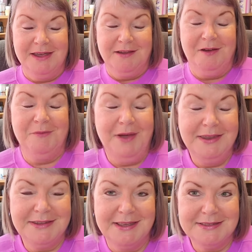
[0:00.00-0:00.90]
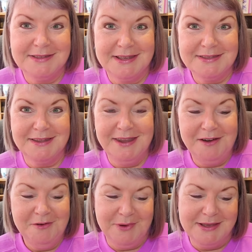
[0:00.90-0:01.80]
I can't wait. It's less than a
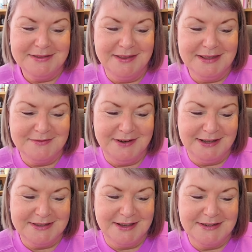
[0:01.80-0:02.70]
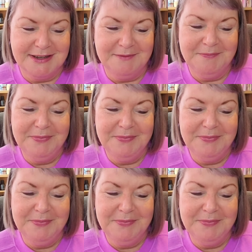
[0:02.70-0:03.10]
year away, so that's very exciting.